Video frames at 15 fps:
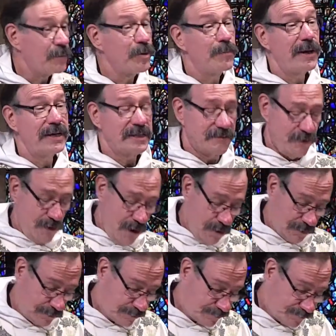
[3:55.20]
bikes of her
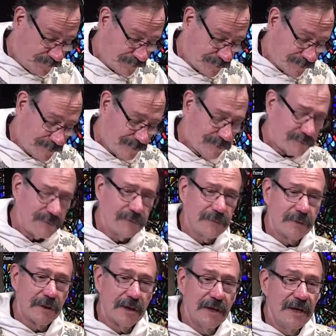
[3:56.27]
own.
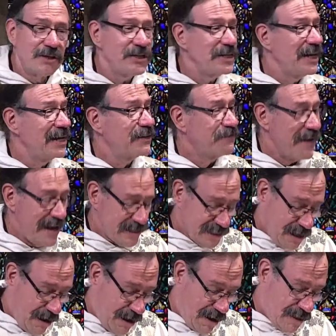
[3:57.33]
She liked fast
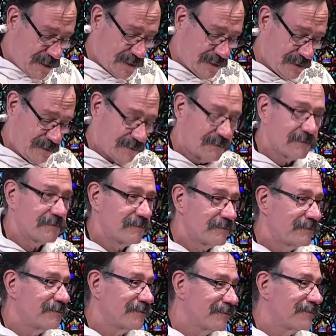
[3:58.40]
cars
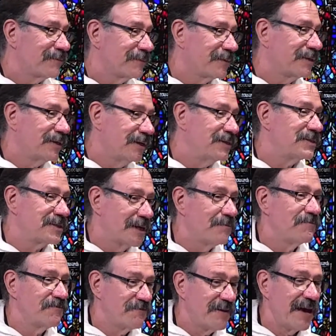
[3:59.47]
and
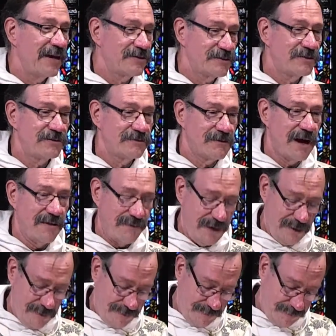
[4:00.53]
some fast
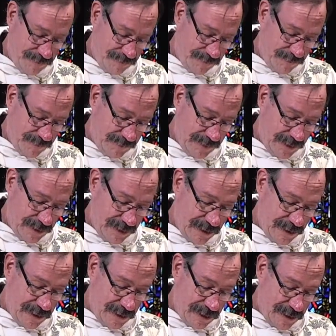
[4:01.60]
driving.
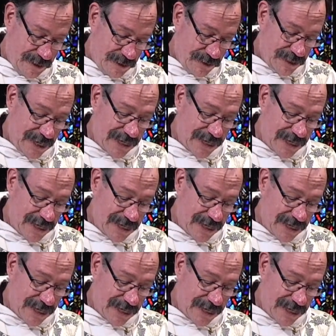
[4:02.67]
She had a